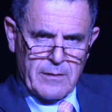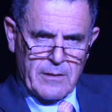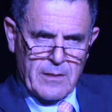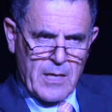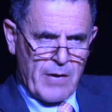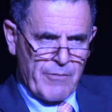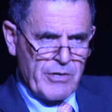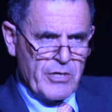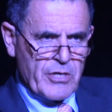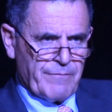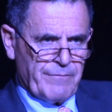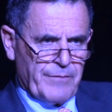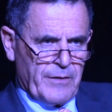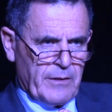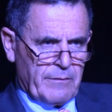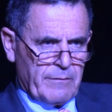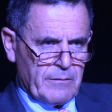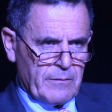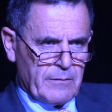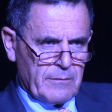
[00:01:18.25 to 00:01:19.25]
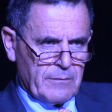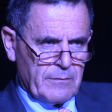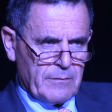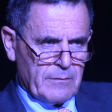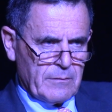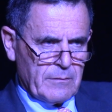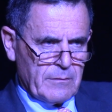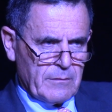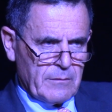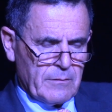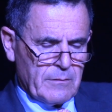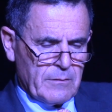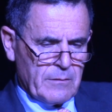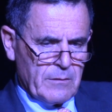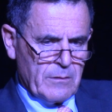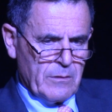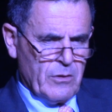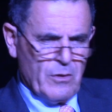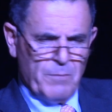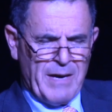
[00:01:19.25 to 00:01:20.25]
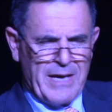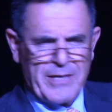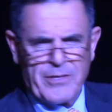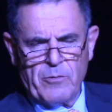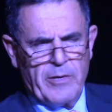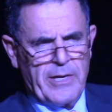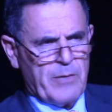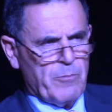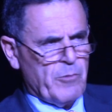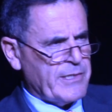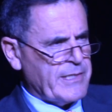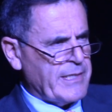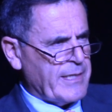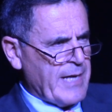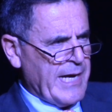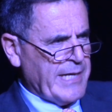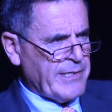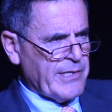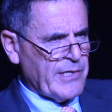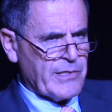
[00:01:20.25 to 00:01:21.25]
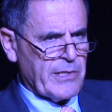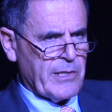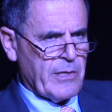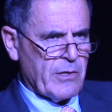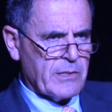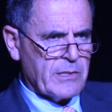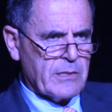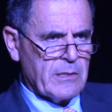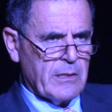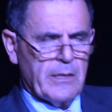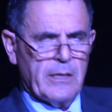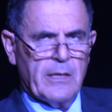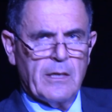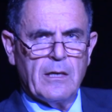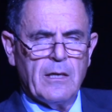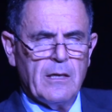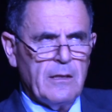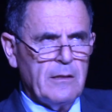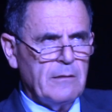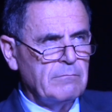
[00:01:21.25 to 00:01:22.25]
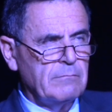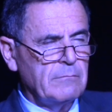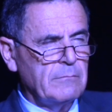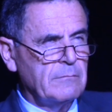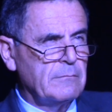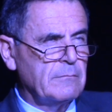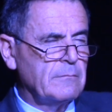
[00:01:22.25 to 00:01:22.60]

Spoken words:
Ari Shavit, who, by the way, was at IDC Herzliya